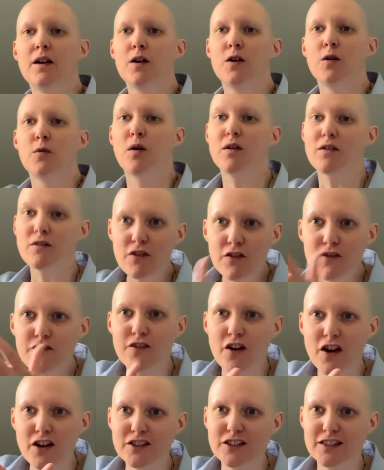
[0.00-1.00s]
One of the
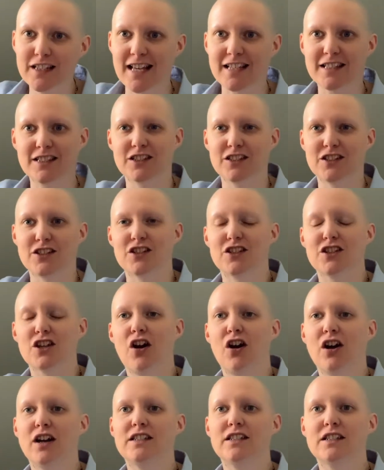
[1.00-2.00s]
first lessons
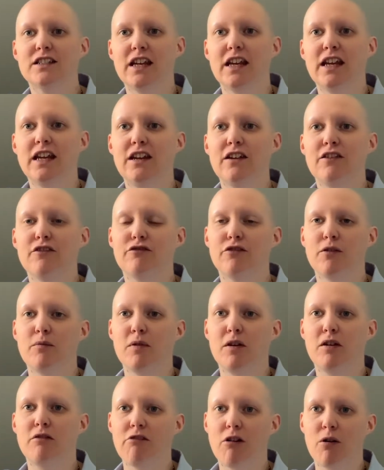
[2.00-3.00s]
I see from
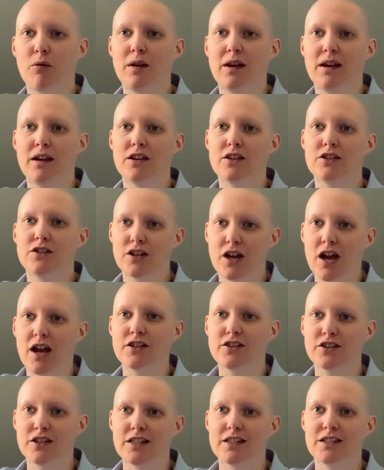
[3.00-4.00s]
growing
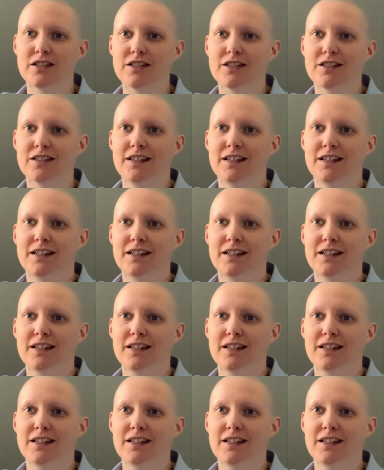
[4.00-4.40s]
churches,